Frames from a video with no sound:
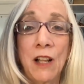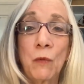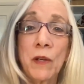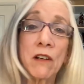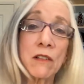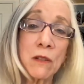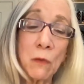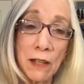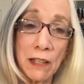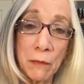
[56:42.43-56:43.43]
We'd also
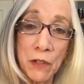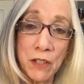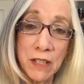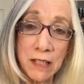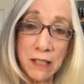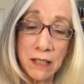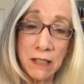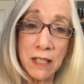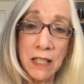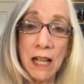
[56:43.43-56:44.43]
welcome your
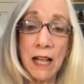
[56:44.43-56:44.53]
assistance.